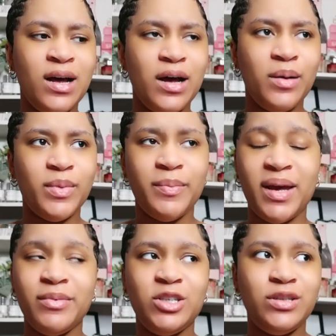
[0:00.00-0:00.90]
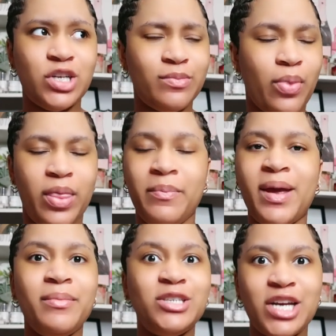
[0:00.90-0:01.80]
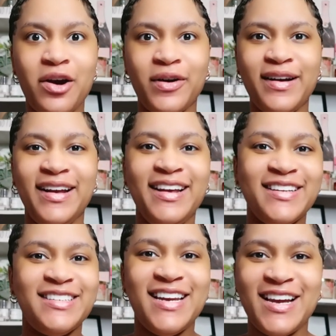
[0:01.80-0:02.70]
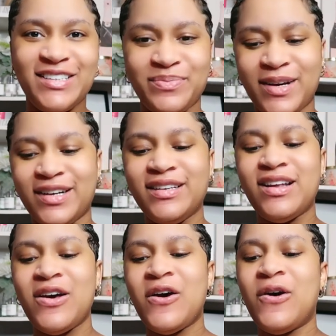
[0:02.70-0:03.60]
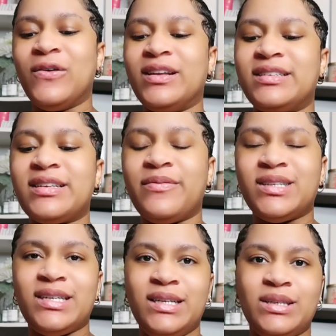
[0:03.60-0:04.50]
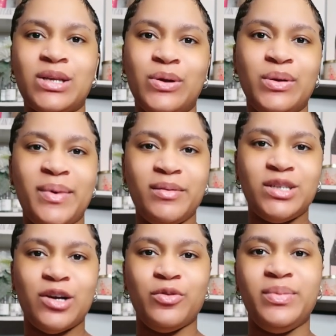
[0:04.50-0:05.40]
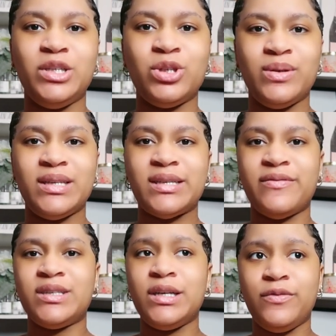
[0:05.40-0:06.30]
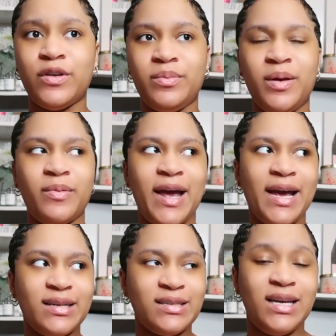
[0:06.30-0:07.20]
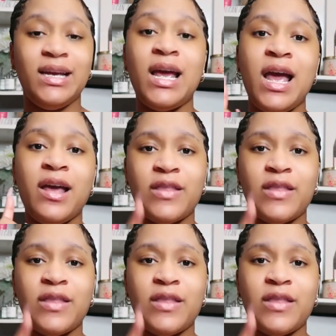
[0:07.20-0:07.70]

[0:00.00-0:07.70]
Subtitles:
But the baby shower is next month on the 17th. So the baby shower will be June the 17th for the people asking.